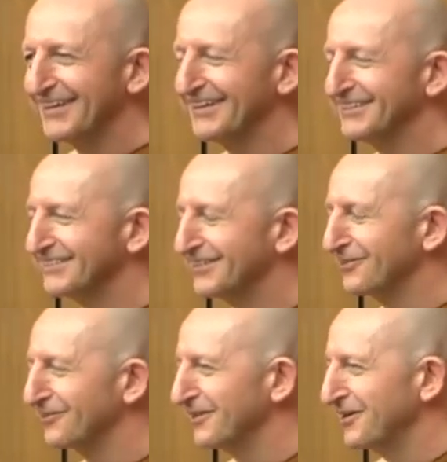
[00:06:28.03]
you know,
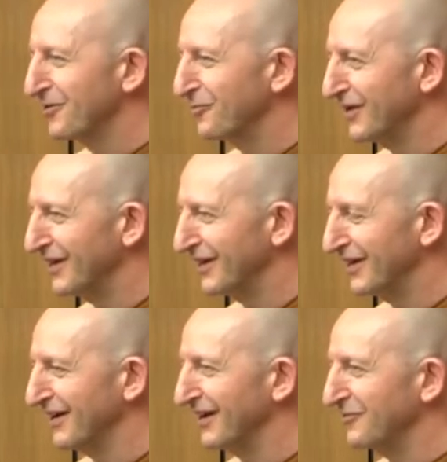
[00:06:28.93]
still
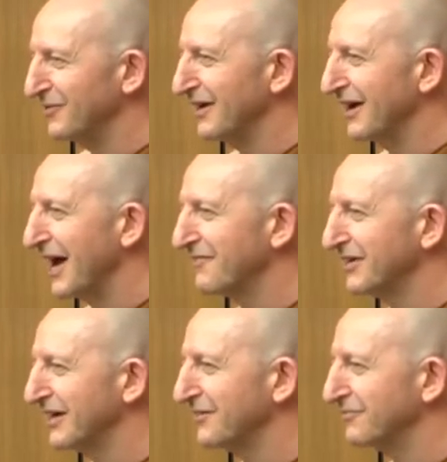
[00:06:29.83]
we, uh, we are
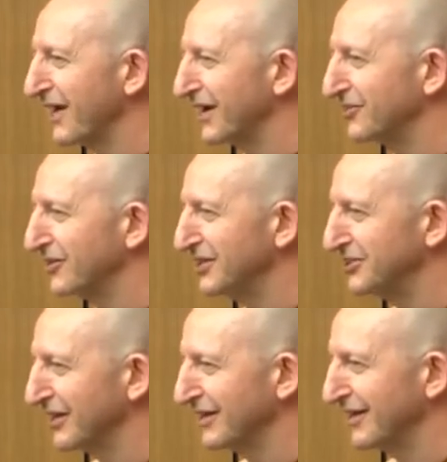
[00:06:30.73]
having an effect on
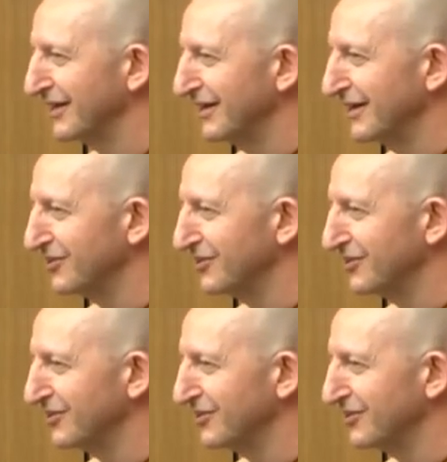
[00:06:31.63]
each other.